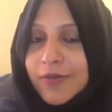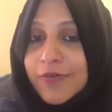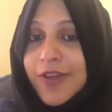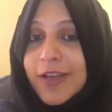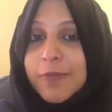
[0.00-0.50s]

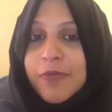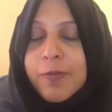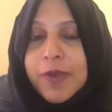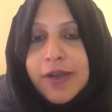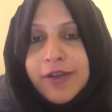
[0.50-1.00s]

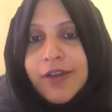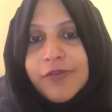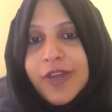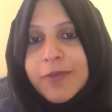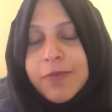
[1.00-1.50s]

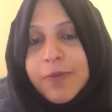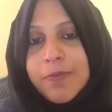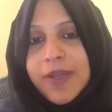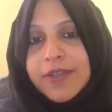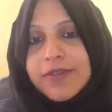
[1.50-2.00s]
well
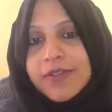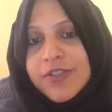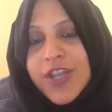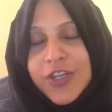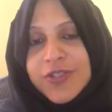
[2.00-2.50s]
prepared
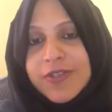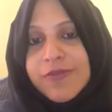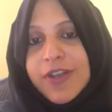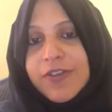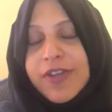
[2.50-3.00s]

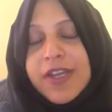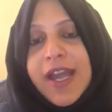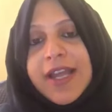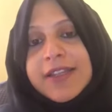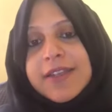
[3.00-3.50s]
session where he
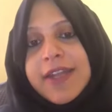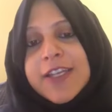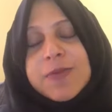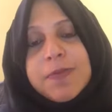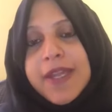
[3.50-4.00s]
had
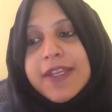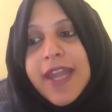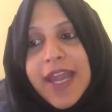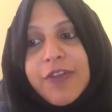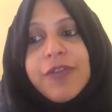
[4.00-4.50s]

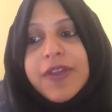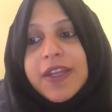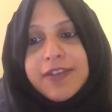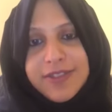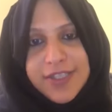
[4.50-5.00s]
explained everything
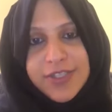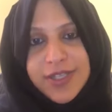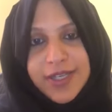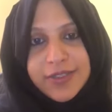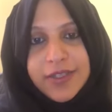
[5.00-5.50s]
in
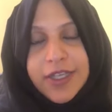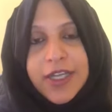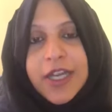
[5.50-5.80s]
detail,